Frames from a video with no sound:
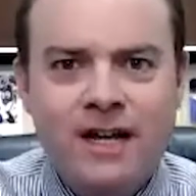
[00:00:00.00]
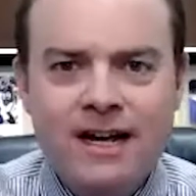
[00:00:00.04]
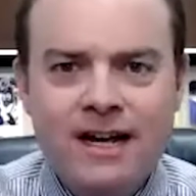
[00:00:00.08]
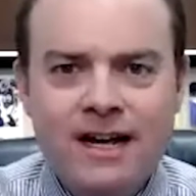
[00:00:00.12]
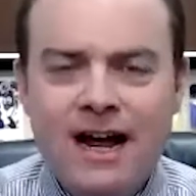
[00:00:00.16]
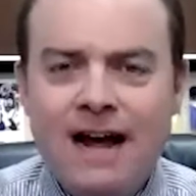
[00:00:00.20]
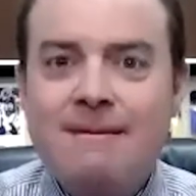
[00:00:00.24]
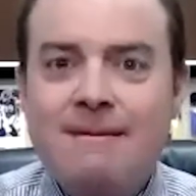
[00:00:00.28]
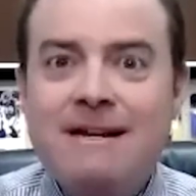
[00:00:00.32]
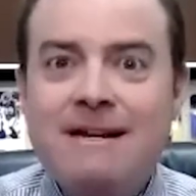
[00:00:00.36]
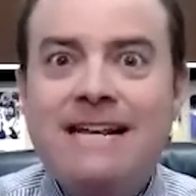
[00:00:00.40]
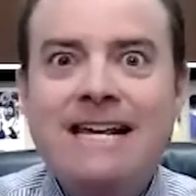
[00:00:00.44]

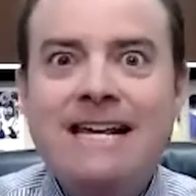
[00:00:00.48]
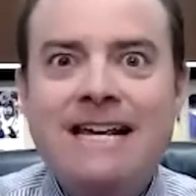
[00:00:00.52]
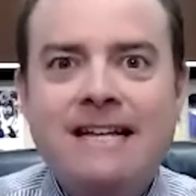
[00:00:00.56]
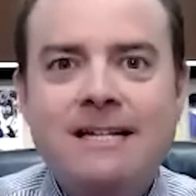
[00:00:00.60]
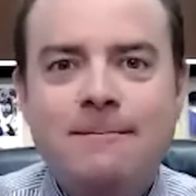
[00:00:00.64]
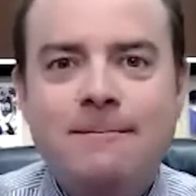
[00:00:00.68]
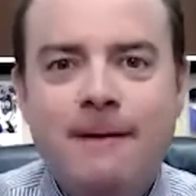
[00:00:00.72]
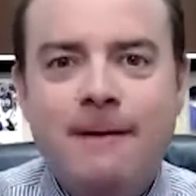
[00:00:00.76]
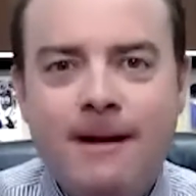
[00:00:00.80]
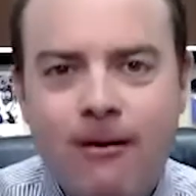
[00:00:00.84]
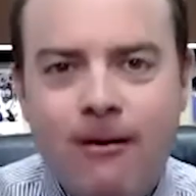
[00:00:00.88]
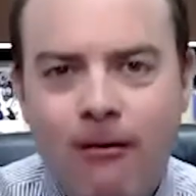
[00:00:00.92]
I mean, he has
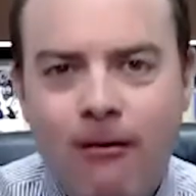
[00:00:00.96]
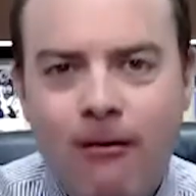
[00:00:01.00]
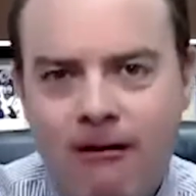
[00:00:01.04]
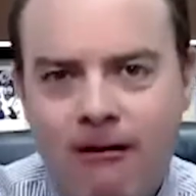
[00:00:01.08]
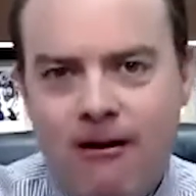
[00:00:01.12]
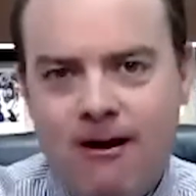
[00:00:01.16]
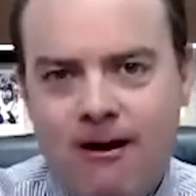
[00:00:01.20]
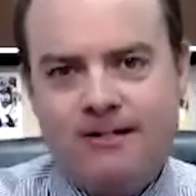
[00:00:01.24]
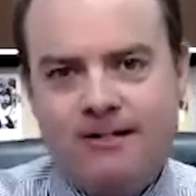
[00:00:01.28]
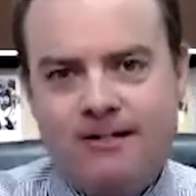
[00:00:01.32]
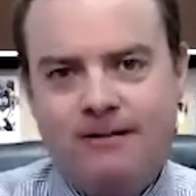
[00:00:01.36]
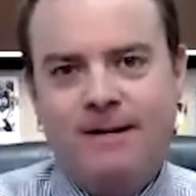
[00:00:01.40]
been
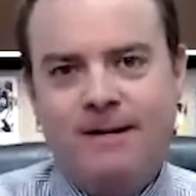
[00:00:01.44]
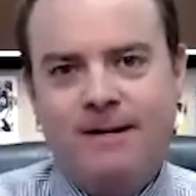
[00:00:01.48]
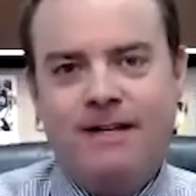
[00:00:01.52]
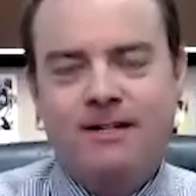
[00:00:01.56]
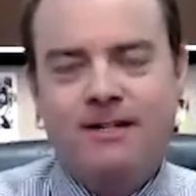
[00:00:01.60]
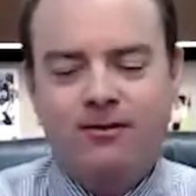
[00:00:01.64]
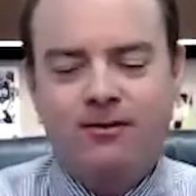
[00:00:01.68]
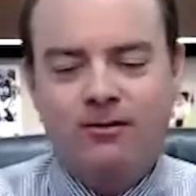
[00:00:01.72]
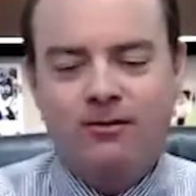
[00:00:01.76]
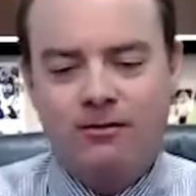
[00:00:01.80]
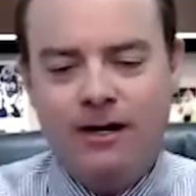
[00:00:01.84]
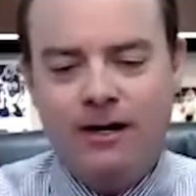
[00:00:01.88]
awesome in his
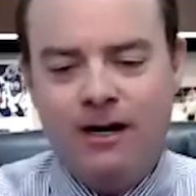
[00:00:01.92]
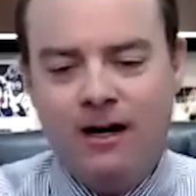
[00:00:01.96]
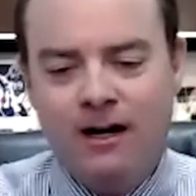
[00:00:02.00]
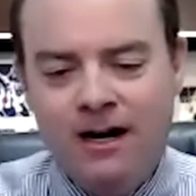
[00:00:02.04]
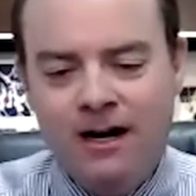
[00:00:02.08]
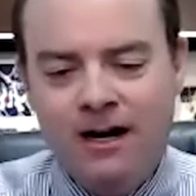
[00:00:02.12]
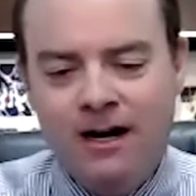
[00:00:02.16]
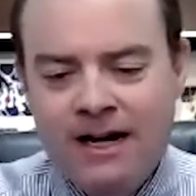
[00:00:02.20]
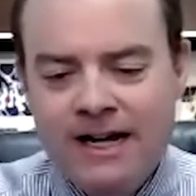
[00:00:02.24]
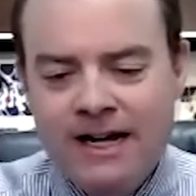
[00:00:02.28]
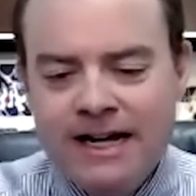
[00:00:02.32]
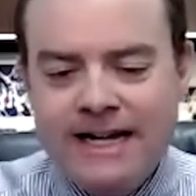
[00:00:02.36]
career.
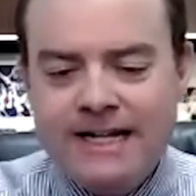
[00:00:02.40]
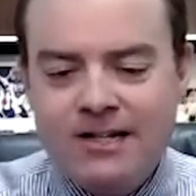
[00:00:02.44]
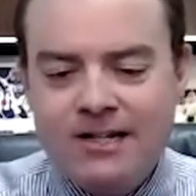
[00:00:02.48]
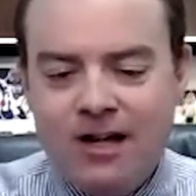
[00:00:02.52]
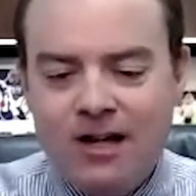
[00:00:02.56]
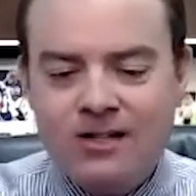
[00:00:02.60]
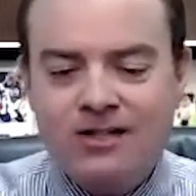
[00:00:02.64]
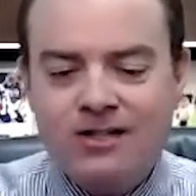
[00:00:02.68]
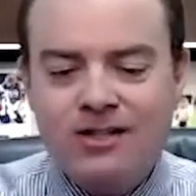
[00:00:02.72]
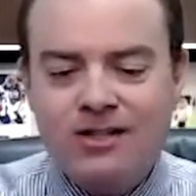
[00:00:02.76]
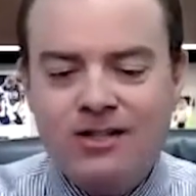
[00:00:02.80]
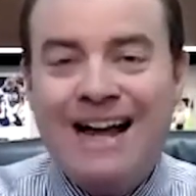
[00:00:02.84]
He's
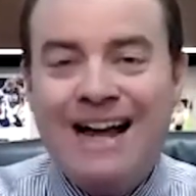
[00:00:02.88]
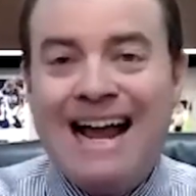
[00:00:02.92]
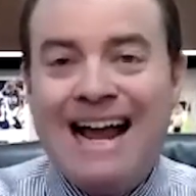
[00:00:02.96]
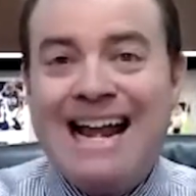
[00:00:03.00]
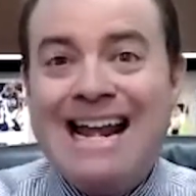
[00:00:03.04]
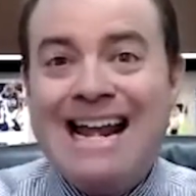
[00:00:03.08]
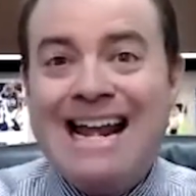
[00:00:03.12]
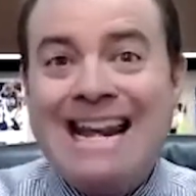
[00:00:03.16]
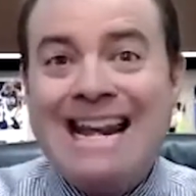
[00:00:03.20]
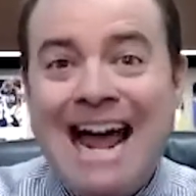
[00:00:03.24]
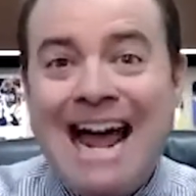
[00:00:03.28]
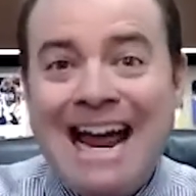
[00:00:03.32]
also got
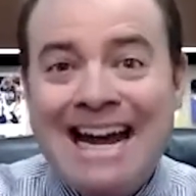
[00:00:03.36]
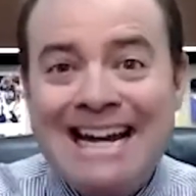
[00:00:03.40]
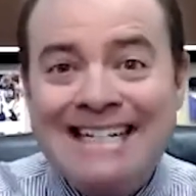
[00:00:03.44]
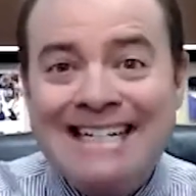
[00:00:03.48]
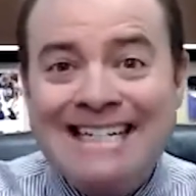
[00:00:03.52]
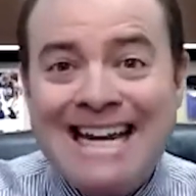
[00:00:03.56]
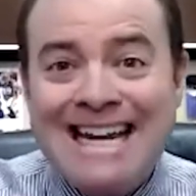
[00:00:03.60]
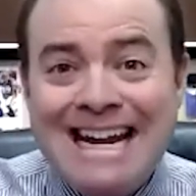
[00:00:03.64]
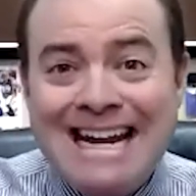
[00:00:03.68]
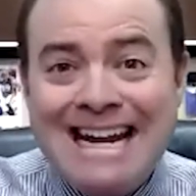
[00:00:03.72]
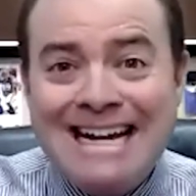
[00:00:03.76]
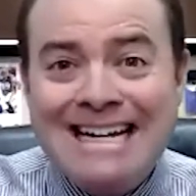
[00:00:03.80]

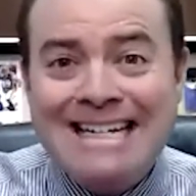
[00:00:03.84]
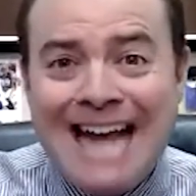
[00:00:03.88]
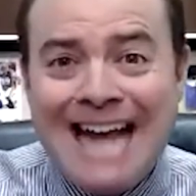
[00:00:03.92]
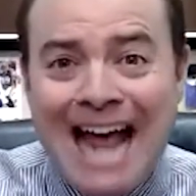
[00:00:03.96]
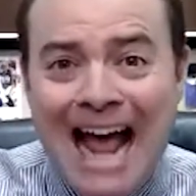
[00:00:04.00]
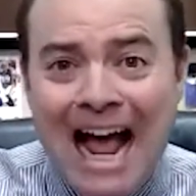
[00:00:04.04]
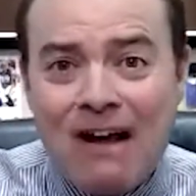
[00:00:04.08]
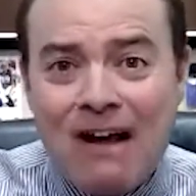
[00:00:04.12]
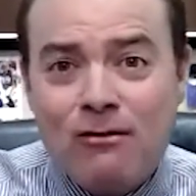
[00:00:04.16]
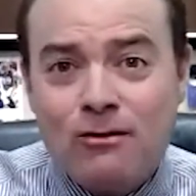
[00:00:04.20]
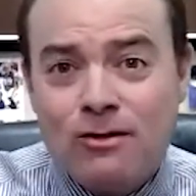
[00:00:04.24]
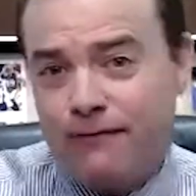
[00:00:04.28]
19
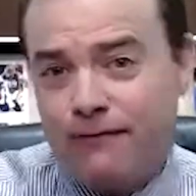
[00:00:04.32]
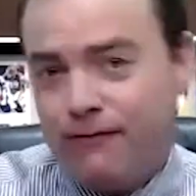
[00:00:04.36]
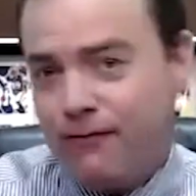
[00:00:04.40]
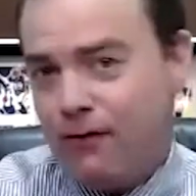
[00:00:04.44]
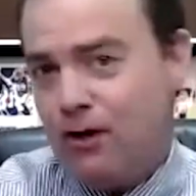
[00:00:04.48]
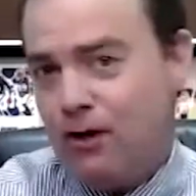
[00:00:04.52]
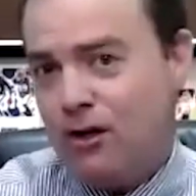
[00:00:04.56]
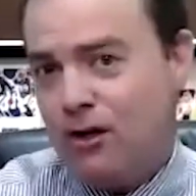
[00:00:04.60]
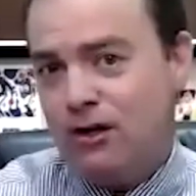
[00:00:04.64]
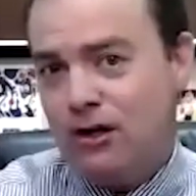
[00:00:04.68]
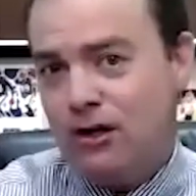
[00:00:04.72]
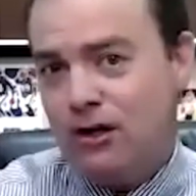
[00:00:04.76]
tackles for
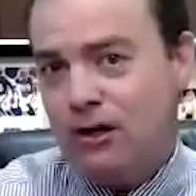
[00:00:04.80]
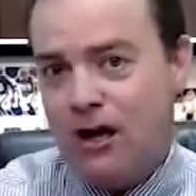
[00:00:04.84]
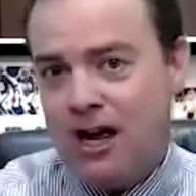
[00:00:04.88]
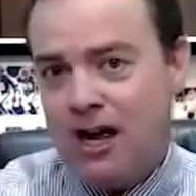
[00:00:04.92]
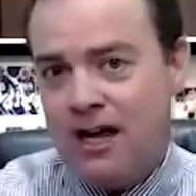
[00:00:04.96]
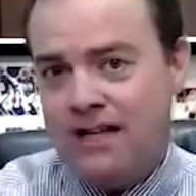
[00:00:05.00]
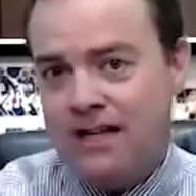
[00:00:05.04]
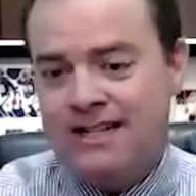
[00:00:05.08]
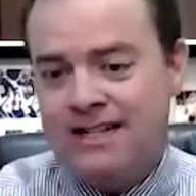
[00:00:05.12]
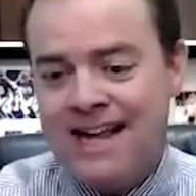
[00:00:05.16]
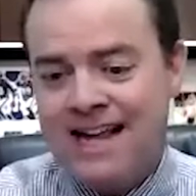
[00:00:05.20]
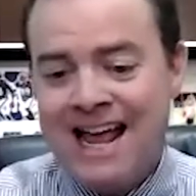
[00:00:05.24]
a
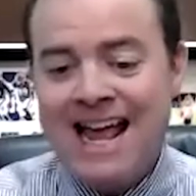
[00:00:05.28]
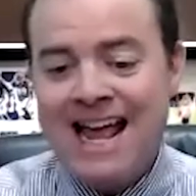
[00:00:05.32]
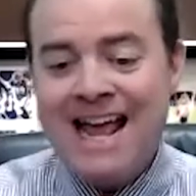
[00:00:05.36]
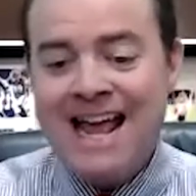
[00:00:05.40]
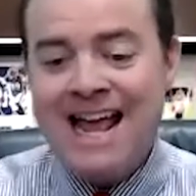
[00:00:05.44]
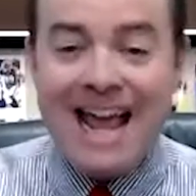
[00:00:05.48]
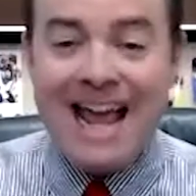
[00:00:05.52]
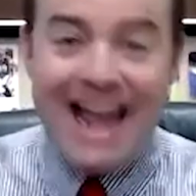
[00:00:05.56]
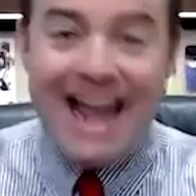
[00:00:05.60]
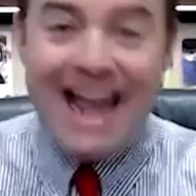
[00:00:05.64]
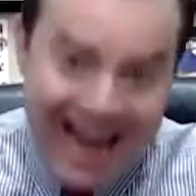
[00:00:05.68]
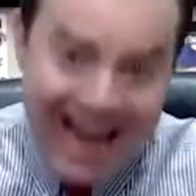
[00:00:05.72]
loss
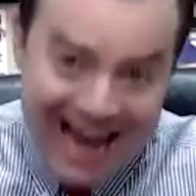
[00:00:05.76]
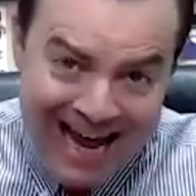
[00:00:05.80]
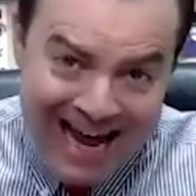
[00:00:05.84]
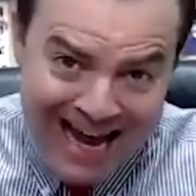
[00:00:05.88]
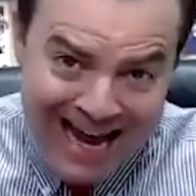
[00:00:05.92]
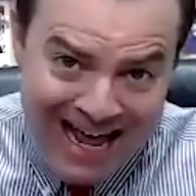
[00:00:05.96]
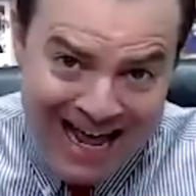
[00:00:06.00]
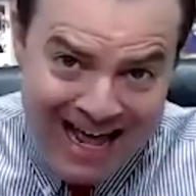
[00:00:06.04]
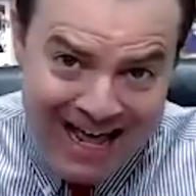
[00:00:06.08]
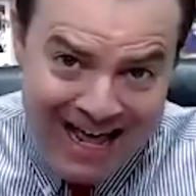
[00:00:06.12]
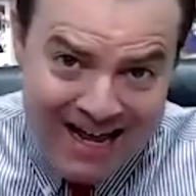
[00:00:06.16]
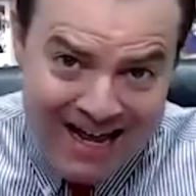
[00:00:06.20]

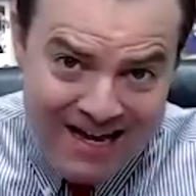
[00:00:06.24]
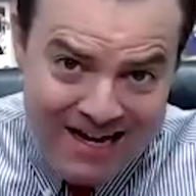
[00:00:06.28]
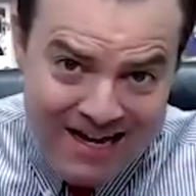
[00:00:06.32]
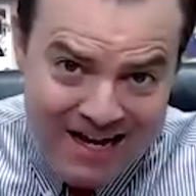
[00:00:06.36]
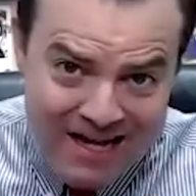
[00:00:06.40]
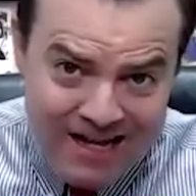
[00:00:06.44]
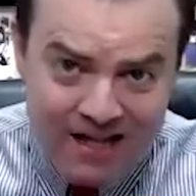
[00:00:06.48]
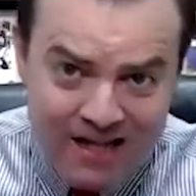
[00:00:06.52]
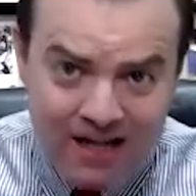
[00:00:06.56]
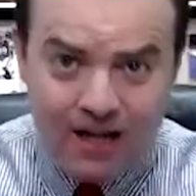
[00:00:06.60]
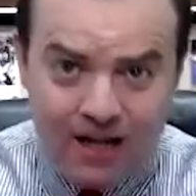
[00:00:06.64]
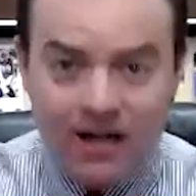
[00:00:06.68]

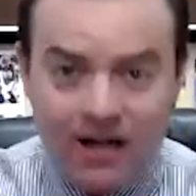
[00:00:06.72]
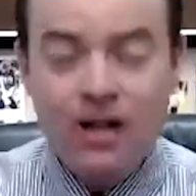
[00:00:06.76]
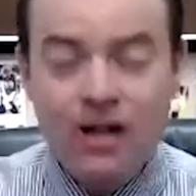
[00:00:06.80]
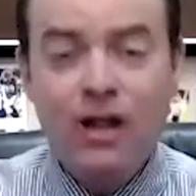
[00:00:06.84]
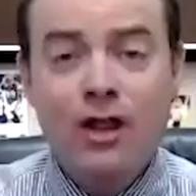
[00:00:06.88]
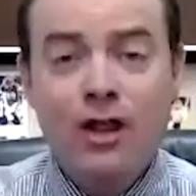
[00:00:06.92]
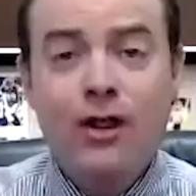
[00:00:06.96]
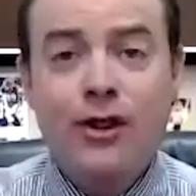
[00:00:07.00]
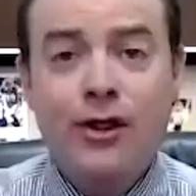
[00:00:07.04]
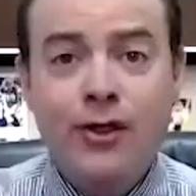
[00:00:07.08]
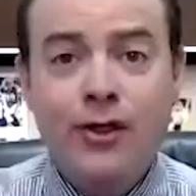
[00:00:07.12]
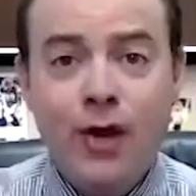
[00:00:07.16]
and
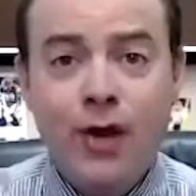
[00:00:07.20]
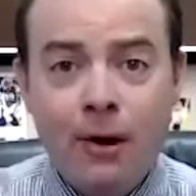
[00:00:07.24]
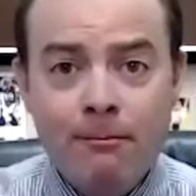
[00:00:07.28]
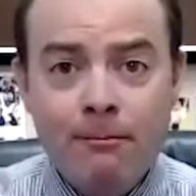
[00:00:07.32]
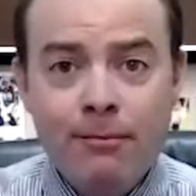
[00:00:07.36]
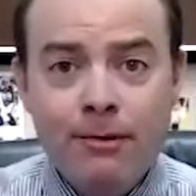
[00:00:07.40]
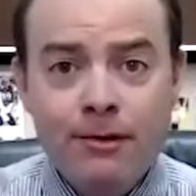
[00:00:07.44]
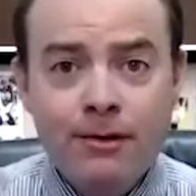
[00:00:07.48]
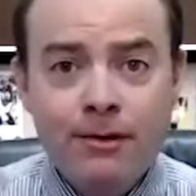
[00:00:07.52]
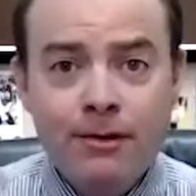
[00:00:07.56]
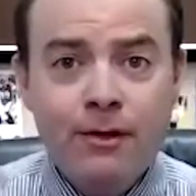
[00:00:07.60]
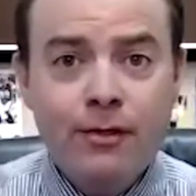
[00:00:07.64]
thump,
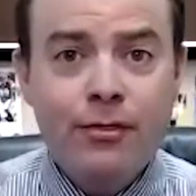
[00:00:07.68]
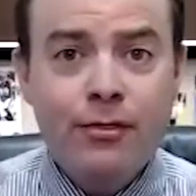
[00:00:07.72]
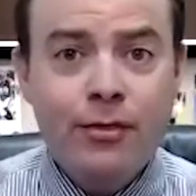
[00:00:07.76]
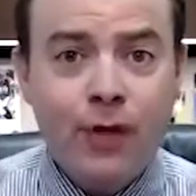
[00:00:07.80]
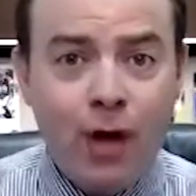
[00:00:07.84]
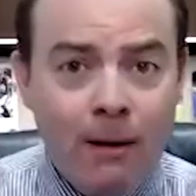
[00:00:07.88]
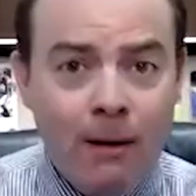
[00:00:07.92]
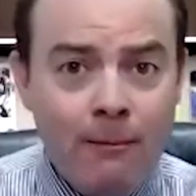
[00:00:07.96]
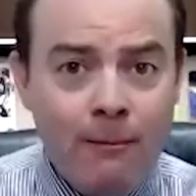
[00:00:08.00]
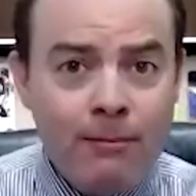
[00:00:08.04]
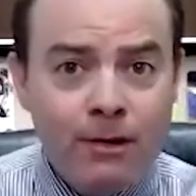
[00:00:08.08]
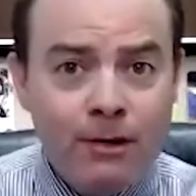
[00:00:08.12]

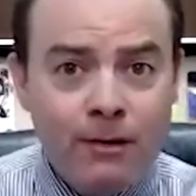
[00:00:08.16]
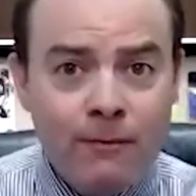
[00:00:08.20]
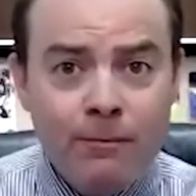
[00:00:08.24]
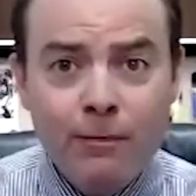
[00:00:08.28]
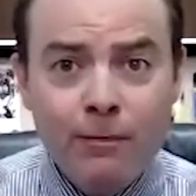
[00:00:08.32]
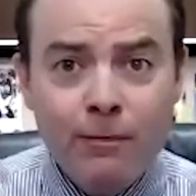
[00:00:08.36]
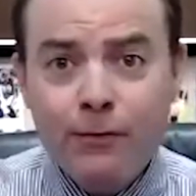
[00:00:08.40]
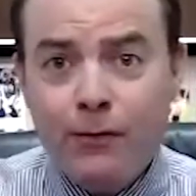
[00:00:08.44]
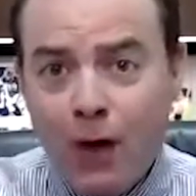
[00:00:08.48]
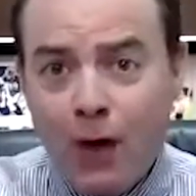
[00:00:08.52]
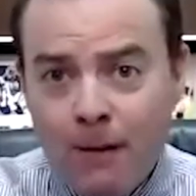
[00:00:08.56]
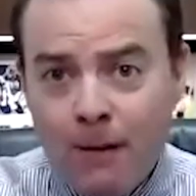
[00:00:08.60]
thump,
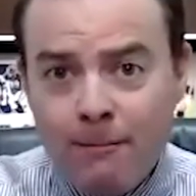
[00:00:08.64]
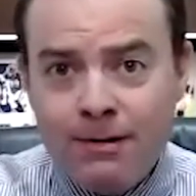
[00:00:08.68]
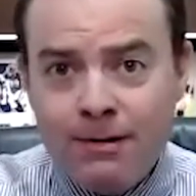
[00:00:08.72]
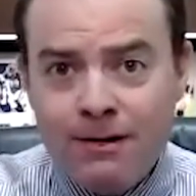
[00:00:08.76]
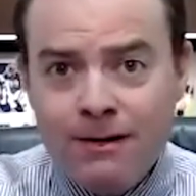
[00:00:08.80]
thump.